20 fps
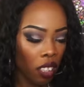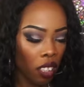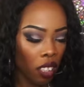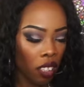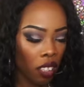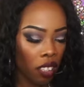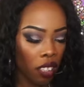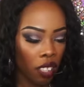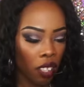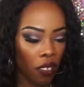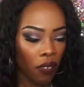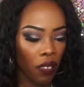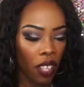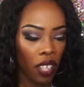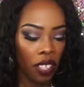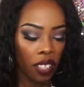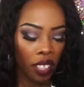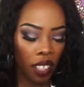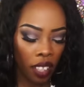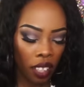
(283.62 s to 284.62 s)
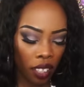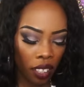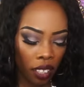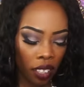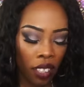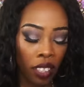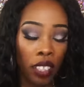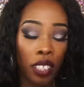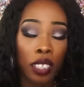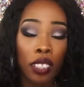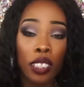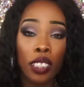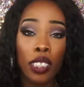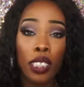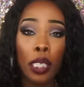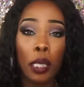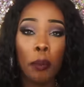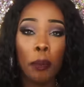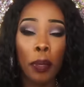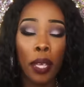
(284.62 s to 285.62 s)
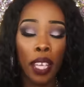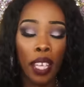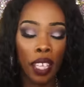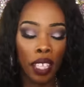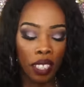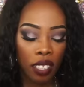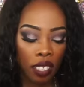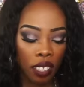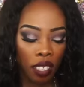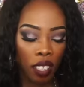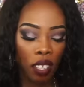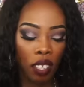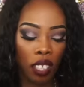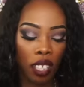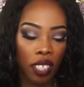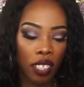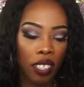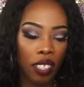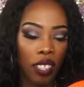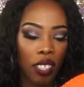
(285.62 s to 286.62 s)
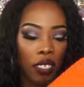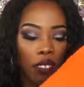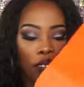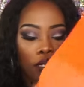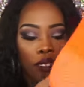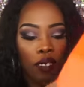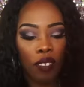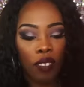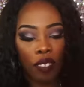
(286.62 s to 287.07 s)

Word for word: and stuff like that, the sleek pants and all that stuff.